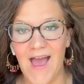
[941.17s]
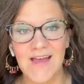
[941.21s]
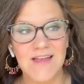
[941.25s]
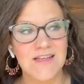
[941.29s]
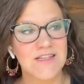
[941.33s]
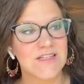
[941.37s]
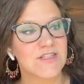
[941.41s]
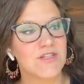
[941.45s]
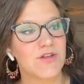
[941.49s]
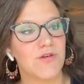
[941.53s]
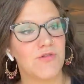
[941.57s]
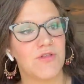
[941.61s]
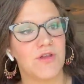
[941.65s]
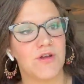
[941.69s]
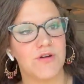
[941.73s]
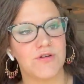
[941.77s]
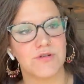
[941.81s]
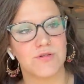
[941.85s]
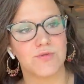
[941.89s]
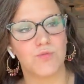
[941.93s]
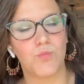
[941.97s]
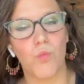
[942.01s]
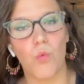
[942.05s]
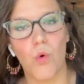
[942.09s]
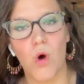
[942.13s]
So
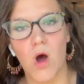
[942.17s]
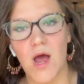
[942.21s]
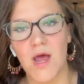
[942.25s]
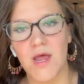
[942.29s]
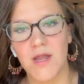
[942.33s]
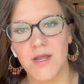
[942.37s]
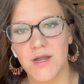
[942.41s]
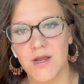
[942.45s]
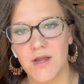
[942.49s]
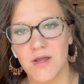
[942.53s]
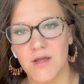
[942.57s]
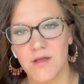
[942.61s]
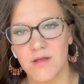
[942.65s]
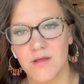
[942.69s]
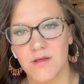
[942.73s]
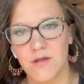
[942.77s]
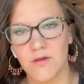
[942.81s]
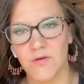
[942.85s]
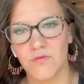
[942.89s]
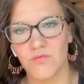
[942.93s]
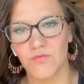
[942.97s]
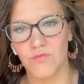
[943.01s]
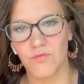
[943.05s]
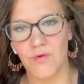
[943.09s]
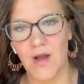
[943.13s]
there's one
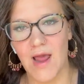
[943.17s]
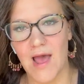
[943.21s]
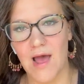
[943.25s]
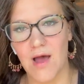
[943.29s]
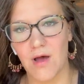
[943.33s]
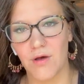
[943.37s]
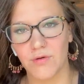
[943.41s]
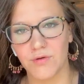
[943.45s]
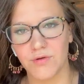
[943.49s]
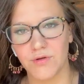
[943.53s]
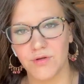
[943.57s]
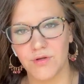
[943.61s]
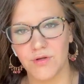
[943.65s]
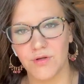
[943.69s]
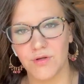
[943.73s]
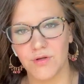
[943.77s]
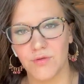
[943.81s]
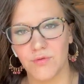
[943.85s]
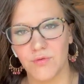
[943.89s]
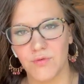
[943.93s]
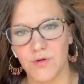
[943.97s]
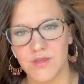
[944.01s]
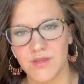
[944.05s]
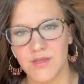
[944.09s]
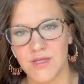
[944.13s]
round
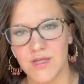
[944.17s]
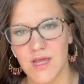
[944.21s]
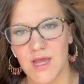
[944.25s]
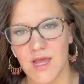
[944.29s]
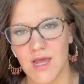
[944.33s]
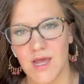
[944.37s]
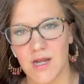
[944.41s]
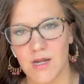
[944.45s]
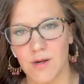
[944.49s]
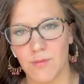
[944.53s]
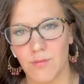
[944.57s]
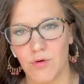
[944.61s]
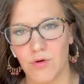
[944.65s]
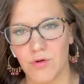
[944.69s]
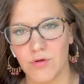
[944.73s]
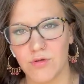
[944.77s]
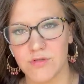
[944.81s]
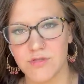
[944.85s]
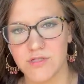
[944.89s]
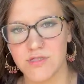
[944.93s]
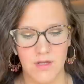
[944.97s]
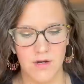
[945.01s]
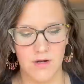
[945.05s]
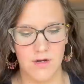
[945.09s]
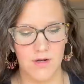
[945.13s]
with the
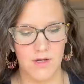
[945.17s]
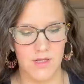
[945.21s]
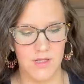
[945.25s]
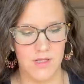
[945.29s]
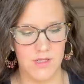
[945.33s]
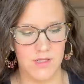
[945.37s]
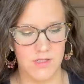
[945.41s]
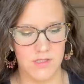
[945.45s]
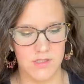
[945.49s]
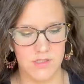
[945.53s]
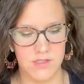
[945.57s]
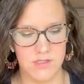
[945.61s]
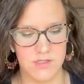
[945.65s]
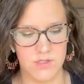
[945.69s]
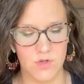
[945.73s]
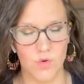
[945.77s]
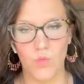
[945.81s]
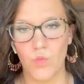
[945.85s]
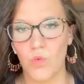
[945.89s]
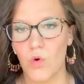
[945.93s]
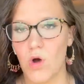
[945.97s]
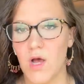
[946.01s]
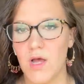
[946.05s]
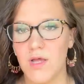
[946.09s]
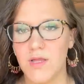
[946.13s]
animals. Here is
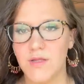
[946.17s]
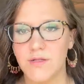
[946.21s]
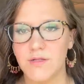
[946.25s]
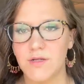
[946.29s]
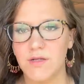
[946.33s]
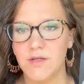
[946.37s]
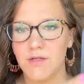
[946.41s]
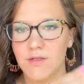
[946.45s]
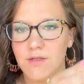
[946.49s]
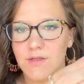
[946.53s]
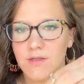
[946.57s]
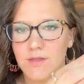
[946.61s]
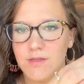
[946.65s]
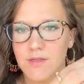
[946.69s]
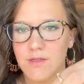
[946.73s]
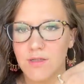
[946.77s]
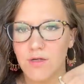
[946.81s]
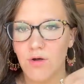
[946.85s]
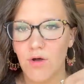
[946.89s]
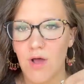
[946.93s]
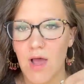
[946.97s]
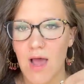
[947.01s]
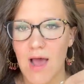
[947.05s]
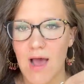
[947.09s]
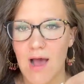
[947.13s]
one
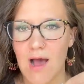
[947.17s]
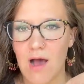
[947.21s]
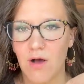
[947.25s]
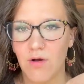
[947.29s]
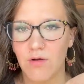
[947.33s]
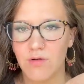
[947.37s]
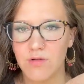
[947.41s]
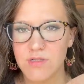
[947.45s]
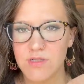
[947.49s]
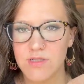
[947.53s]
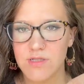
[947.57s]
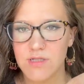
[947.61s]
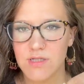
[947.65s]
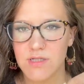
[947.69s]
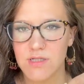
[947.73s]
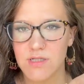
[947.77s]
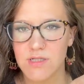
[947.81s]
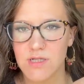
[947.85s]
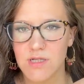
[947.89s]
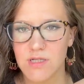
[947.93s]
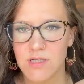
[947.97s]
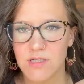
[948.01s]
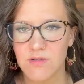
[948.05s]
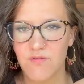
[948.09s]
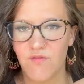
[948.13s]
little house that
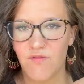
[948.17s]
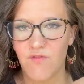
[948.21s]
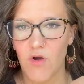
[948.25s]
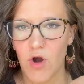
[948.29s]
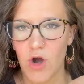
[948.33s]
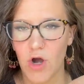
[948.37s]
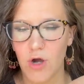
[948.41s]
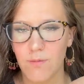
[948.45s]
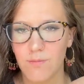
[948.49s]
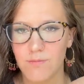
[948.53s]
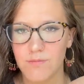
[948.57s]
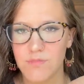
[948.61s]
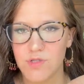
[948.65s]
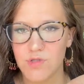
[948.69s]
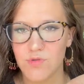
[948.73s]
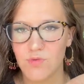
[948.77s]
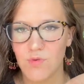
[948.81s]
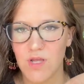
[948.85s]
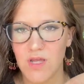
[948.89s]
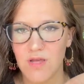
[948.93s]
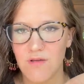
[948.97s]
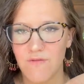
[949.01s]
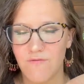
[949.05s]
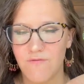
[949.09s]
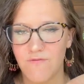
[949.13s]
says Farm
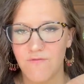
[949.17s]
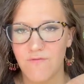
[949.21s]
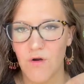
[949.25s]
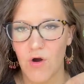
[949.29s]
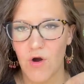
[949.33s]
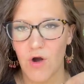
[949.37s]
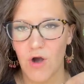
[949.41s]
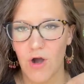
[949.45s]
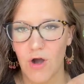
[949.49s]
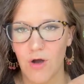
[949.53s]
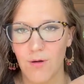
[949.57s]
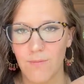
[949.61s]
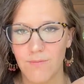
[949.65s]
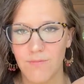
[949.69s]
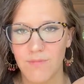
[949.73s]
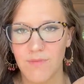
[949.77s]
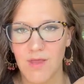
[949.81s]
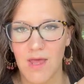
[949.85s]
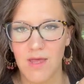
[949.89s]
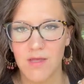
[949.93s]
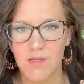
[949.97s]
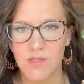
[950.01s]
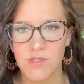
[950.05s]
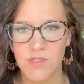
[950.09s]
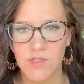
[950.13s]
Sweet Farm.
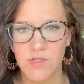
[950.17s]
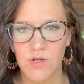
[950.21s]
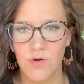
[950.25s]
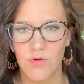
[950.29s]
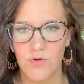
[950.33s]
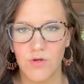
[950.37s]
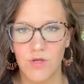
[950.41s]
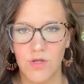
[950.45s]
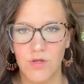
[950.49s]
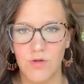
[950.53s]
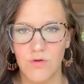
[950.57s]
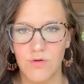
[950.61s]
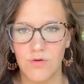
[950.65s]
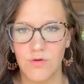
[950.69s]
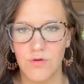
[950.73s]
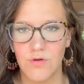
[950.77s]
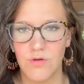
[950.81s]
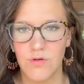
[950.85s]
That is so cute.